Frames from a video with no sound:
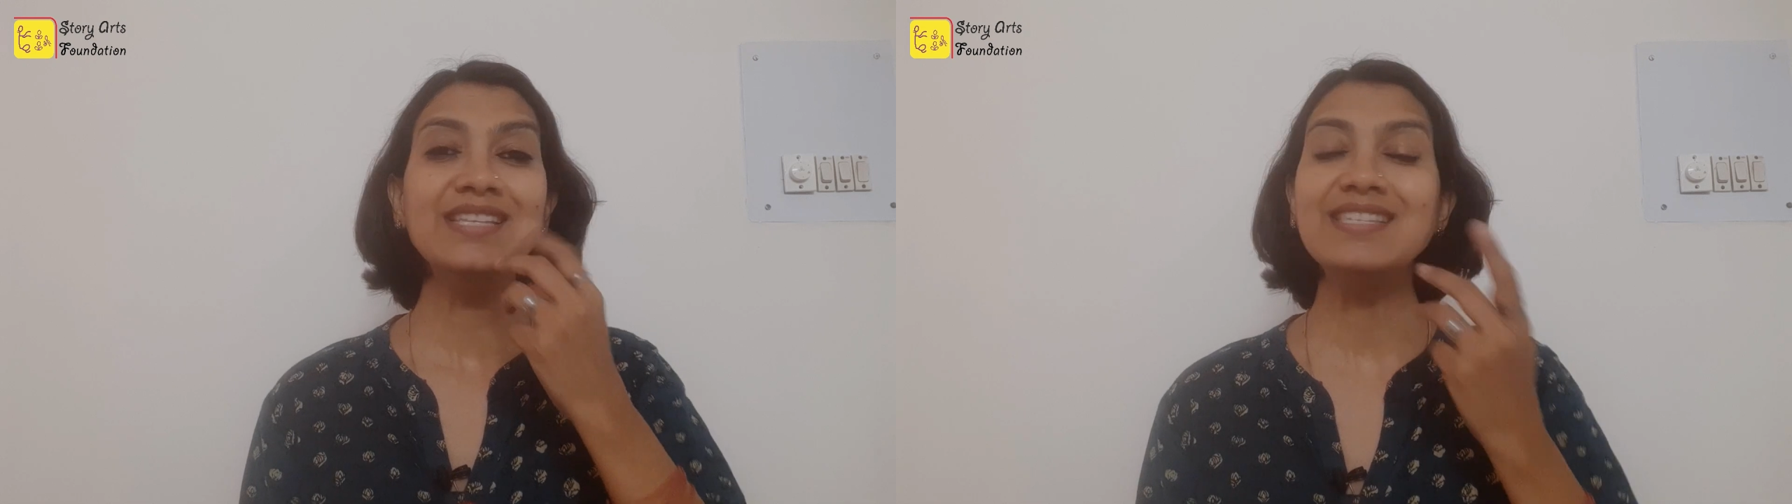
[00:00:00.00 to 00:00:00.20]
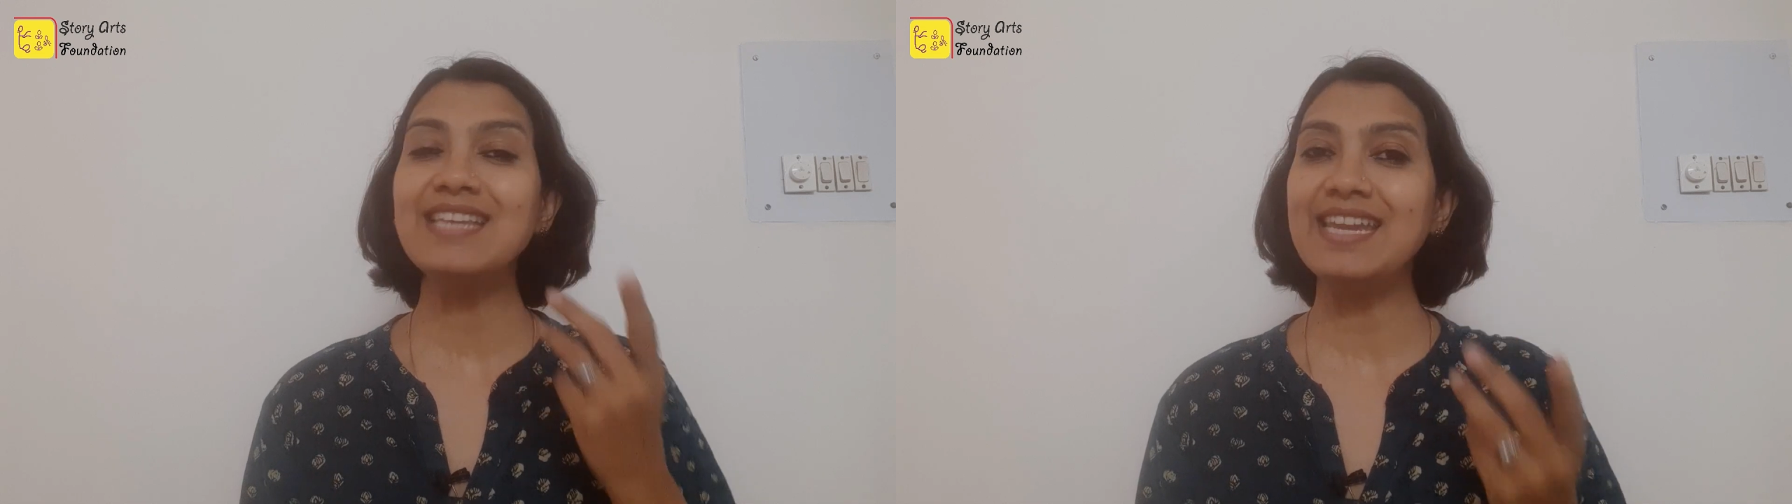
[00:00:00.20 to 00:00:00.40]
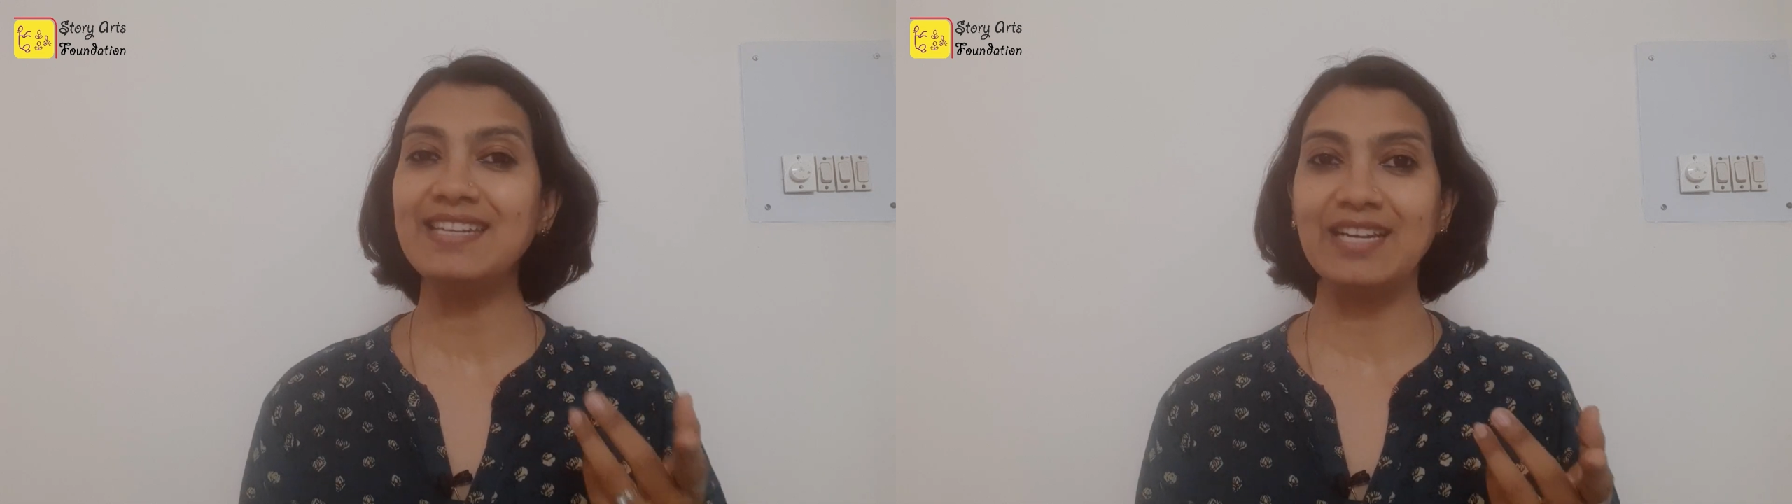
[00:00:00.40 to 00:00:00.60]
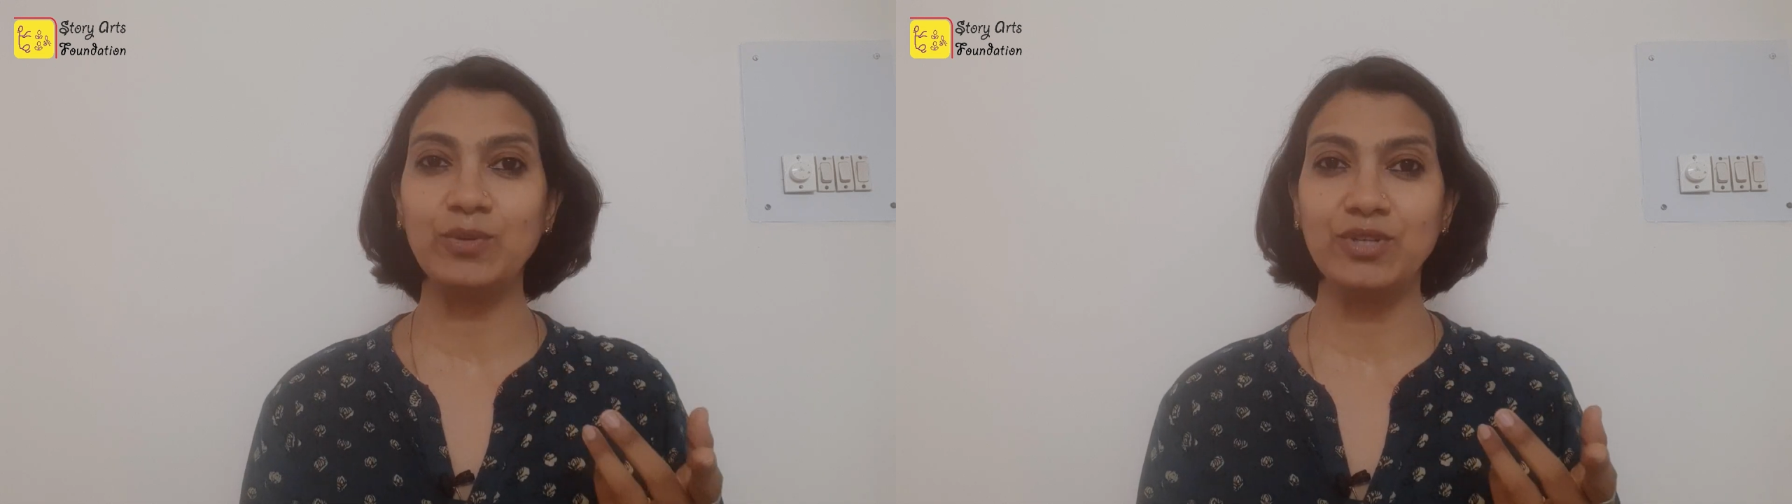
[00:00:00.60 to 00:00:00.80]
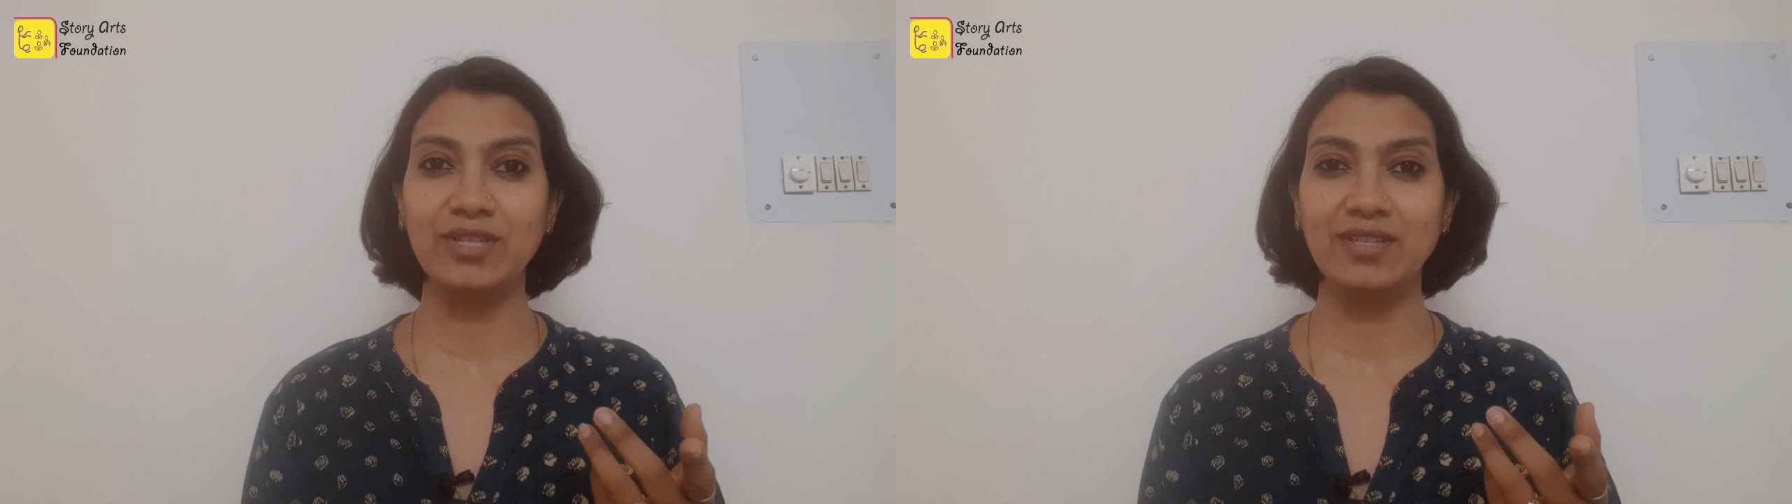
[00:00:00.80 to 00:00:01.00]
say it
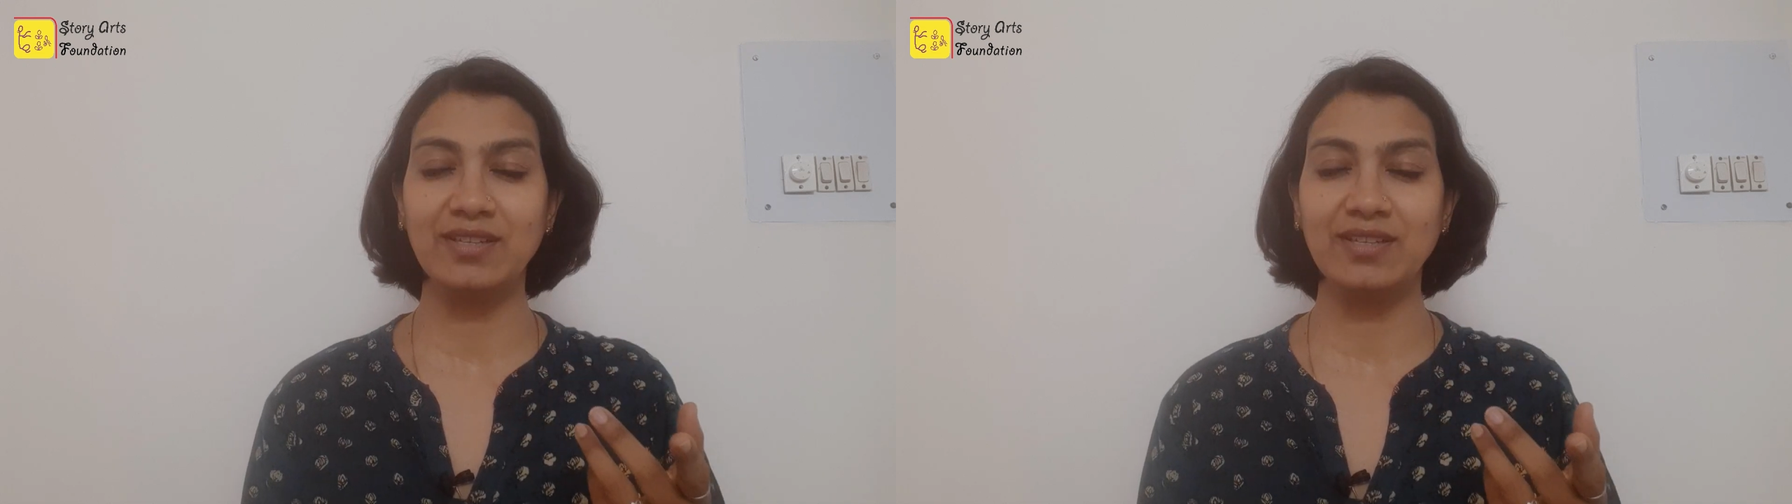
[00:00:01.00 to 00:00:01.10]
out.